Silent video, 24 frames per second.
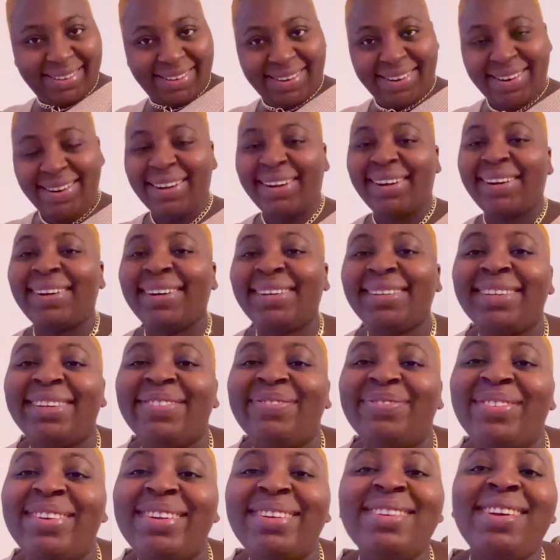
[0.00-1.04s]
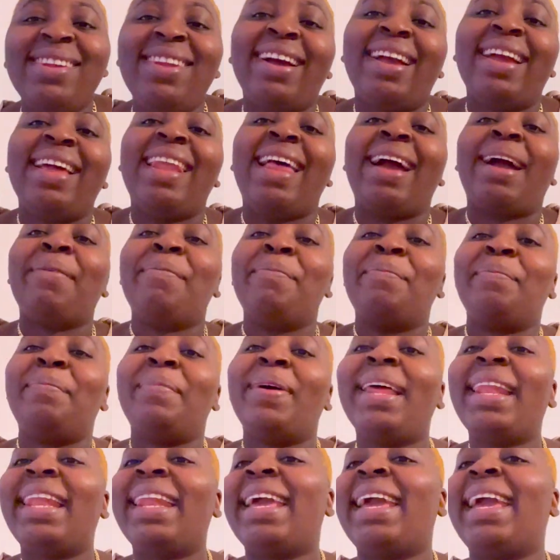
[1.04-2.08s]
girl, you looking like
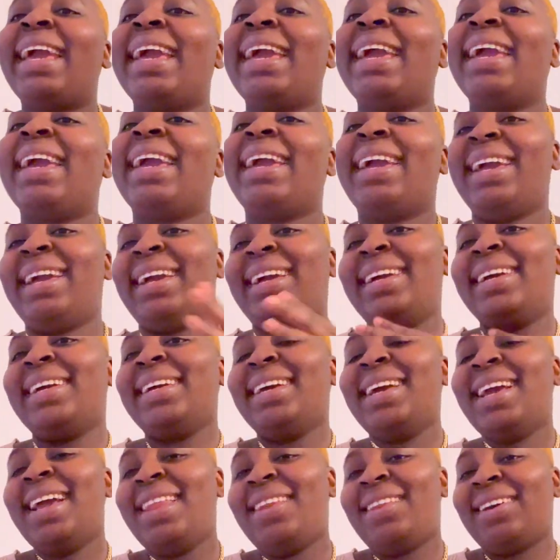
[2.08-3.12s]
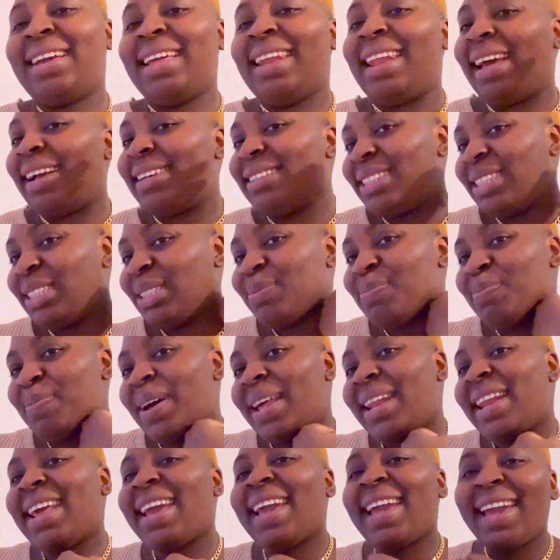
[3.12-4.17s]
money, looking like
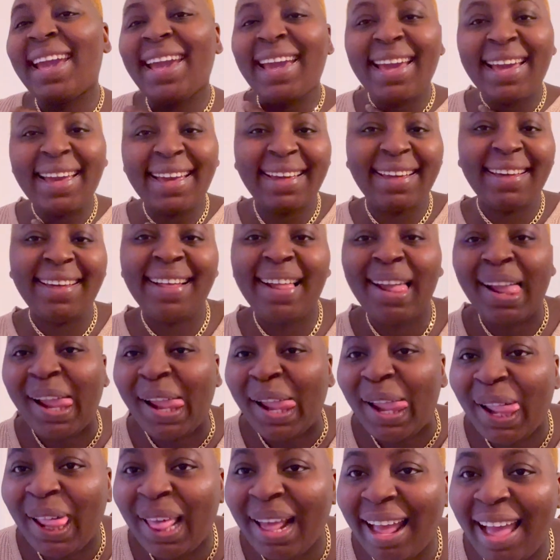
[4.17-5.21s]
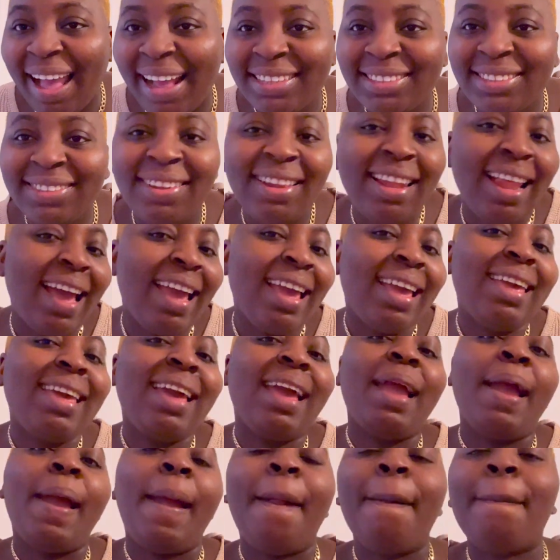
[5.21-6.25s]
shmoney. Guys, you like
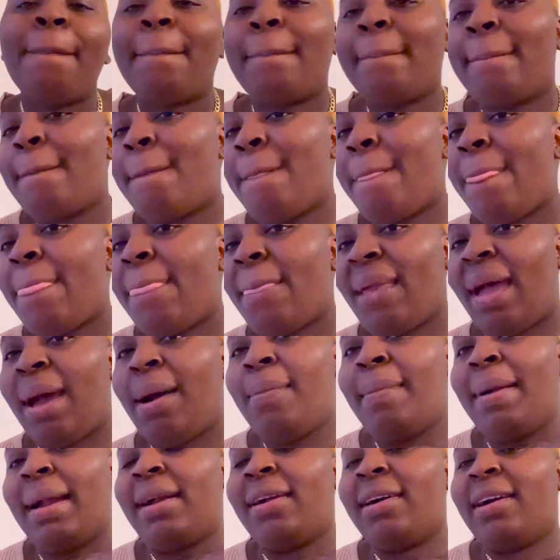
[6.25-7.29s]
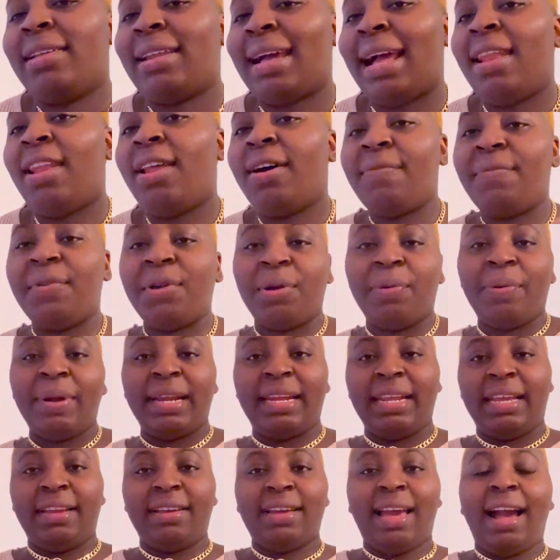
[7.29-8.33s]
it? Oh my God, I love you
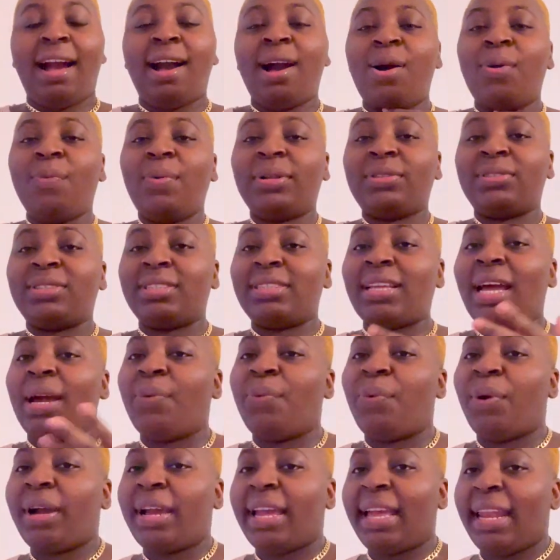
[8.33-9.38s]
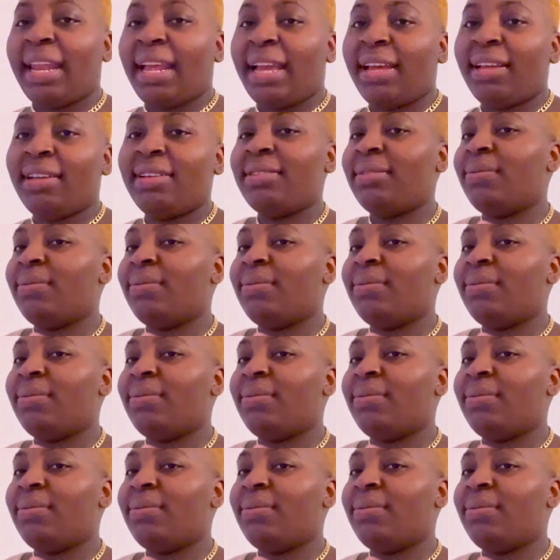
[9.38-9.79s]
already. I can't wait to start rocking it.